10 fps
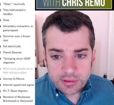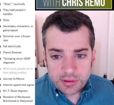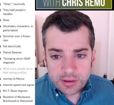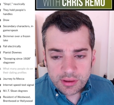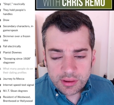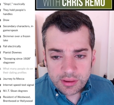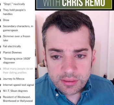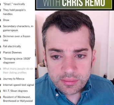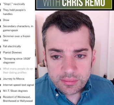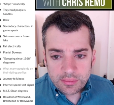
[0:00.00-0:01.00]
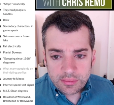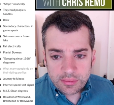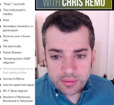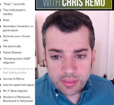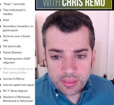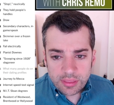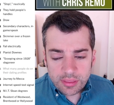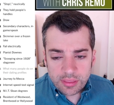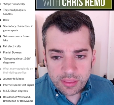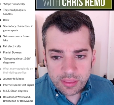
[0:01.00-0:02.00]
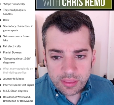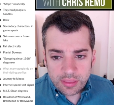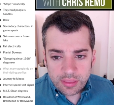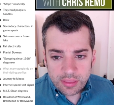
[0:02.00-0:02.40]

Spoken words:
No one is speaking in this clip.